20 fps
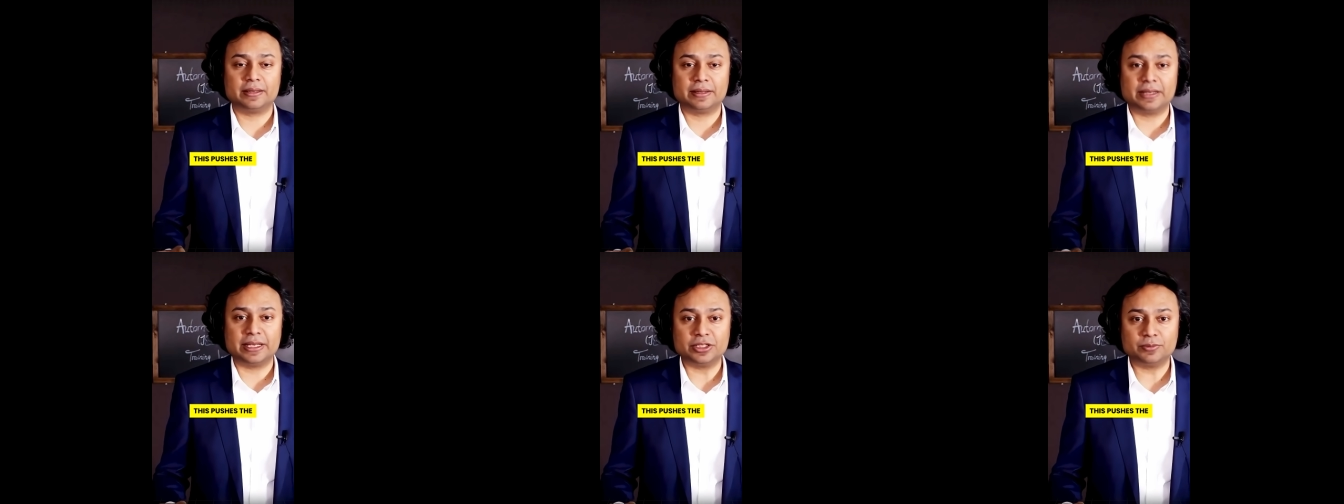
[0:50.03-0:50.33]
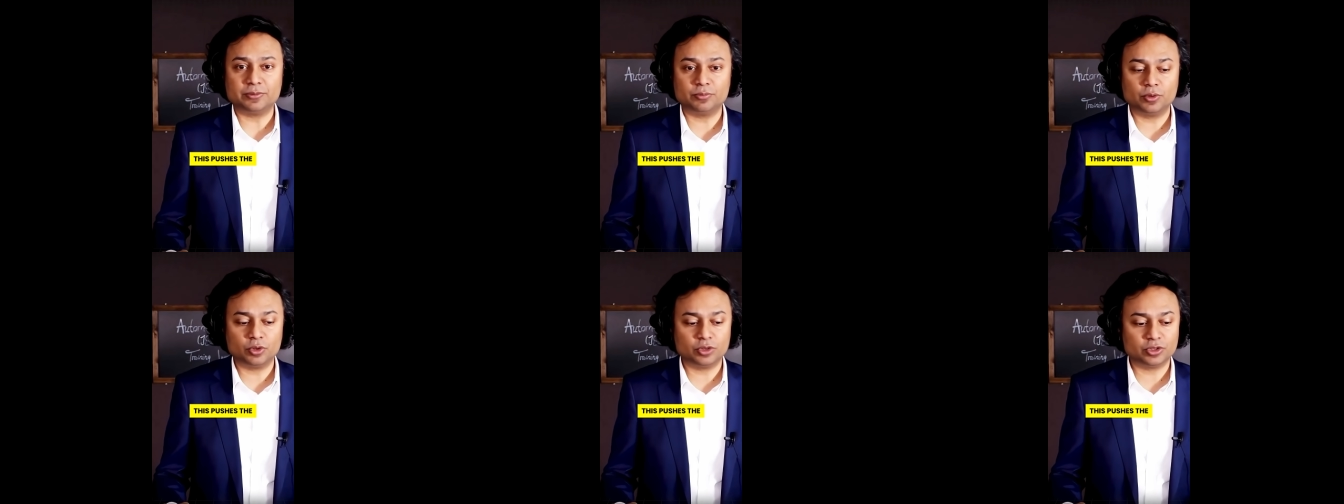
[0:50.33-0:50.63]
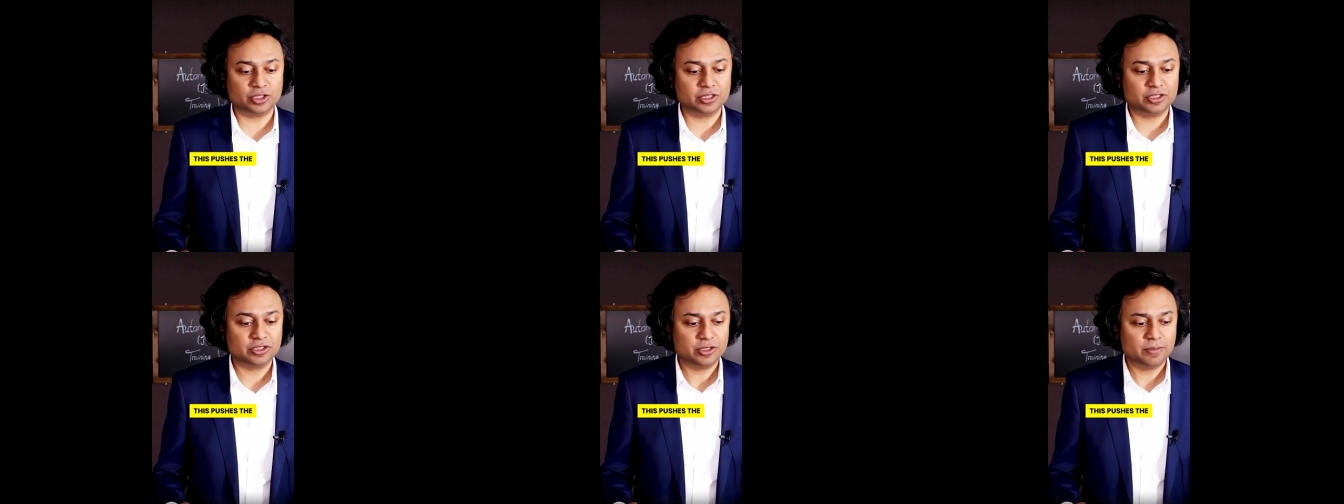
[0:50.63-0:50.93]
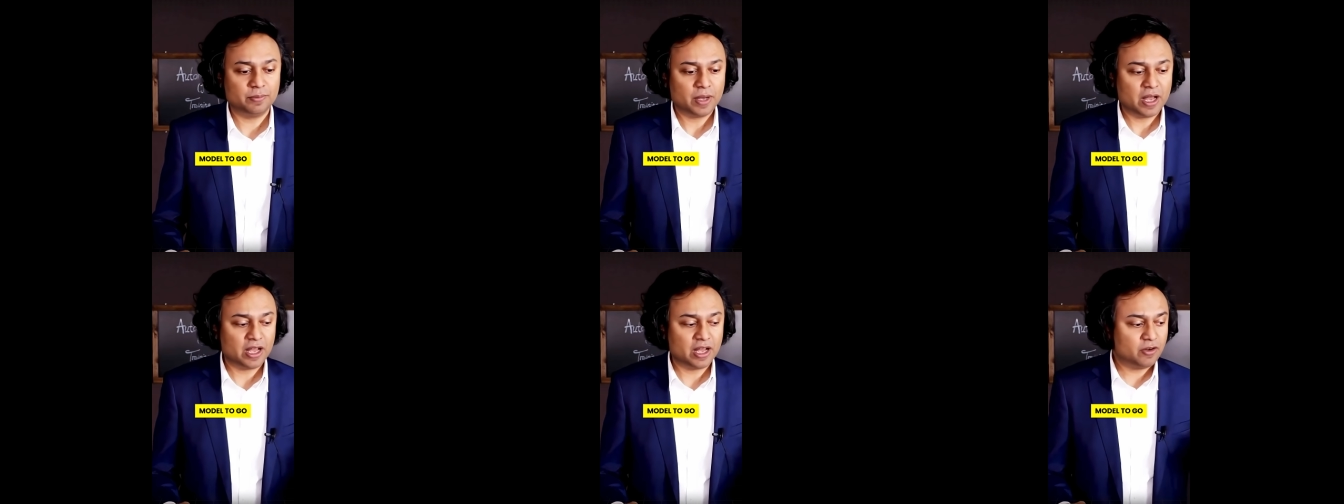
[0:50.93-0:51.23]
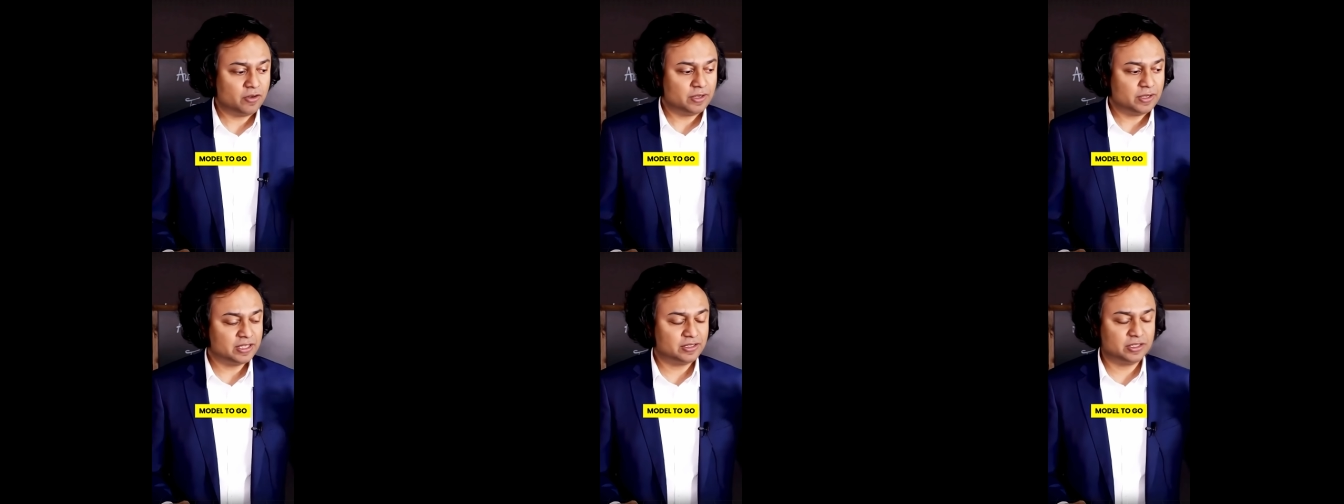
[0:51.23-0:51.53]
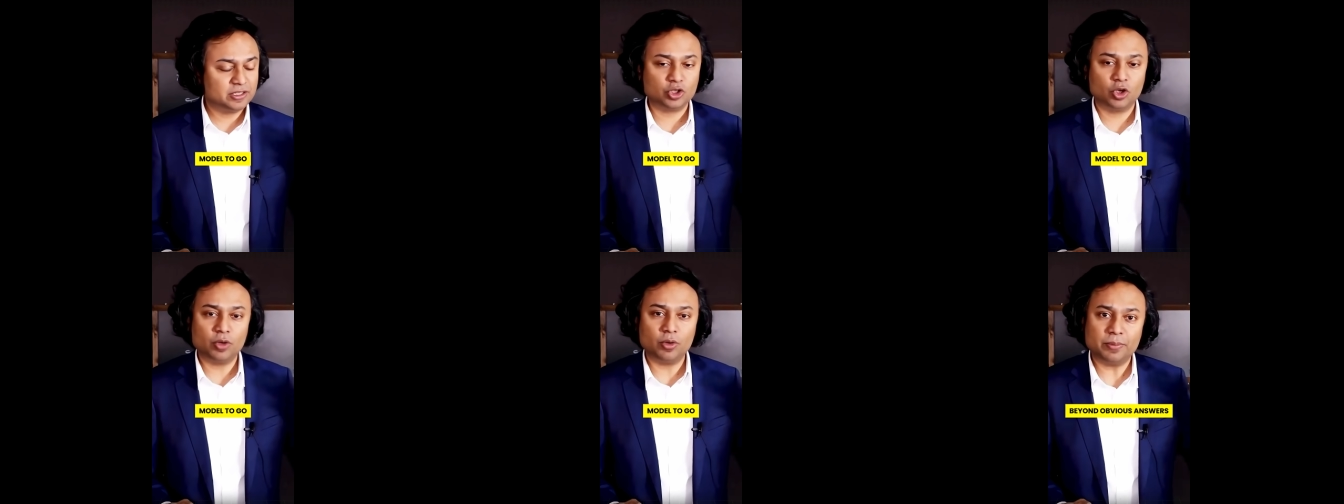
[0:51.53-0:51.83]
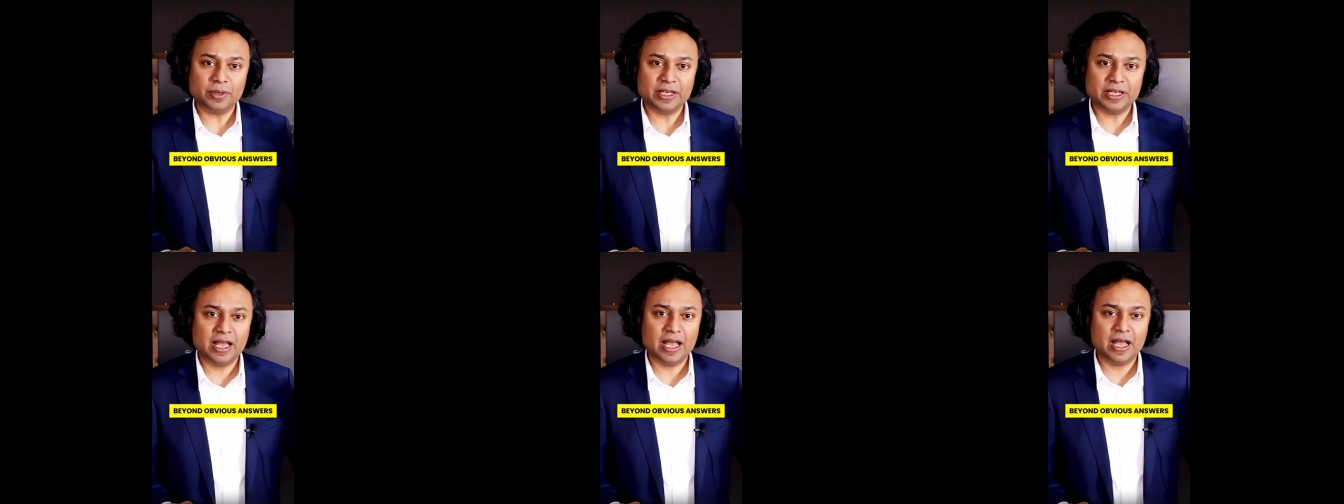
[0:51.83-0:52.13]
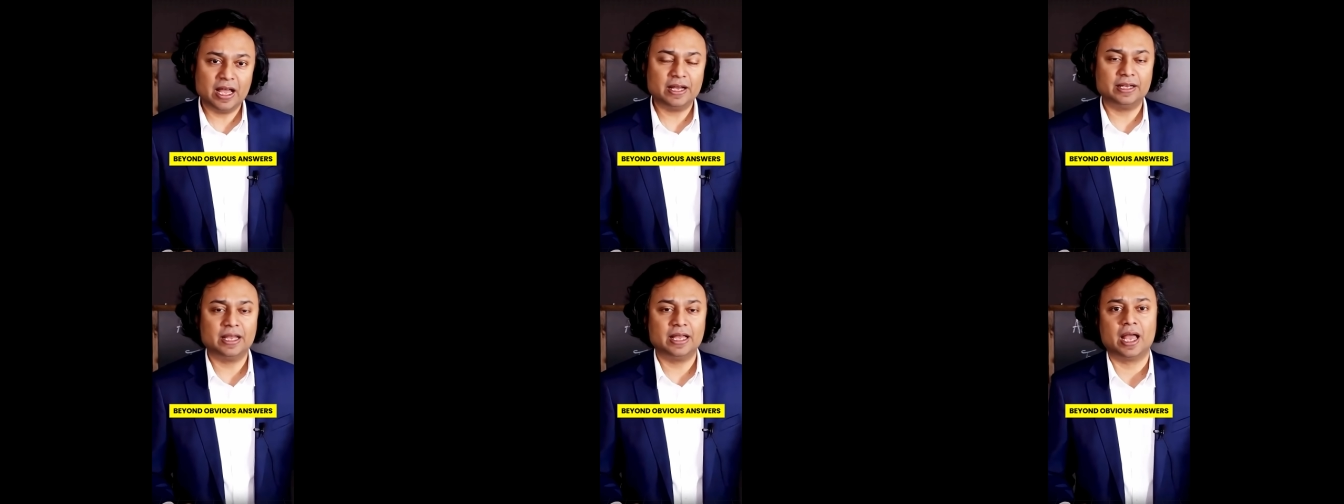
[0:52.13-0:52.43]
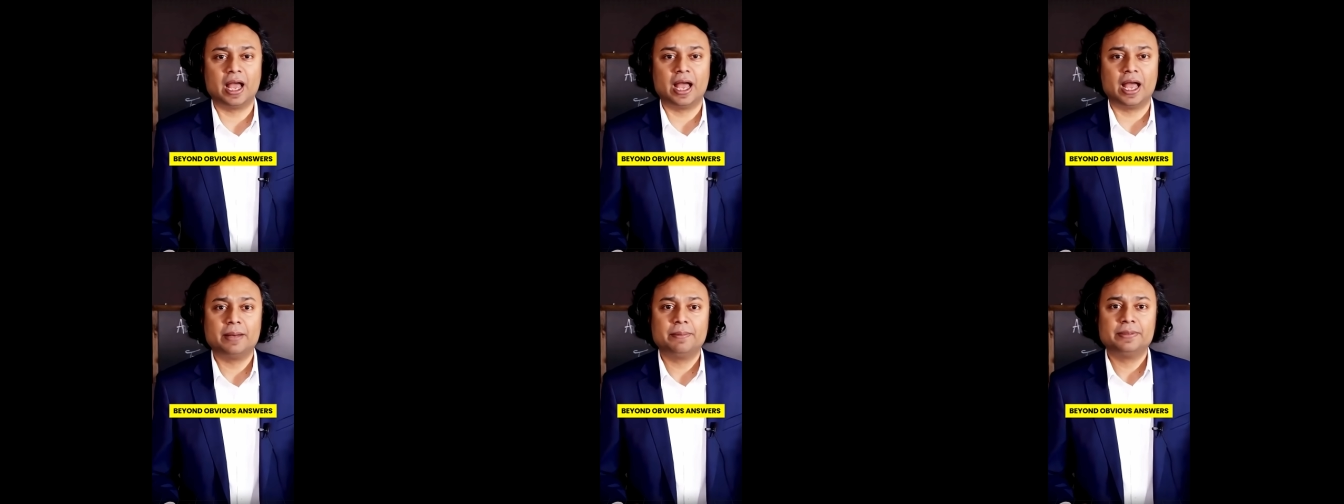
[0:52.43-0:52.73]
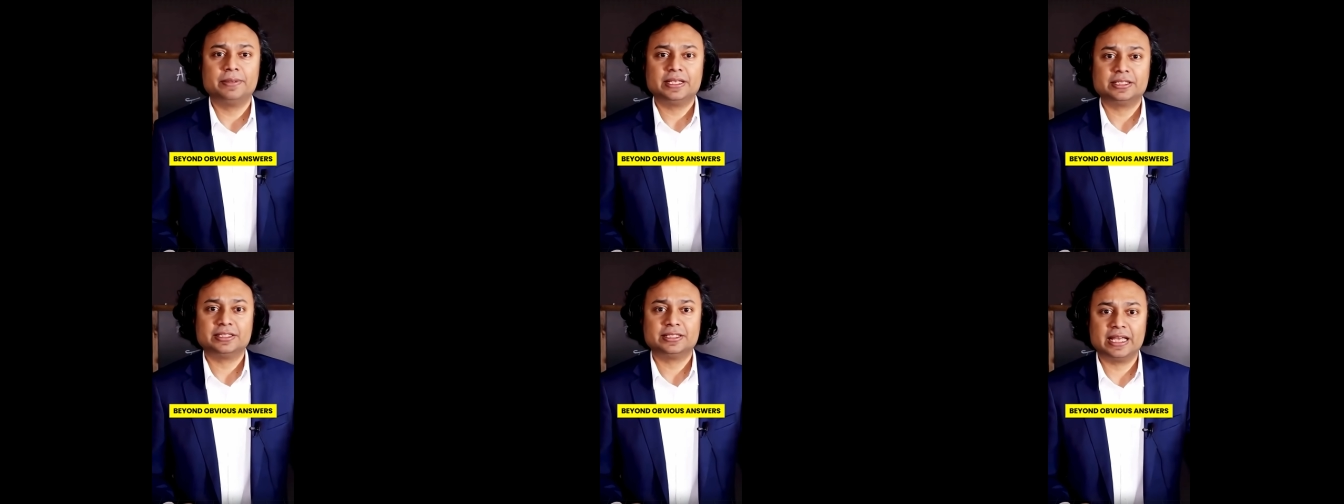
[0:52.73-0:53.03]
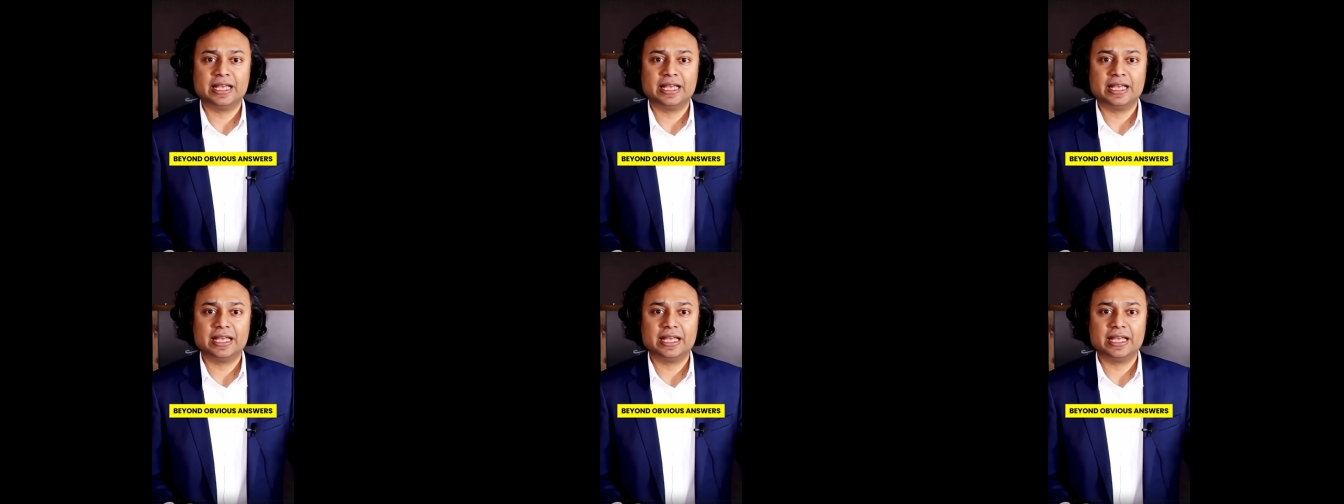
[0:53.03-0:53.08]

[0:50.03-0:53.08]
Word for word: This pushes the model to go beyond obvious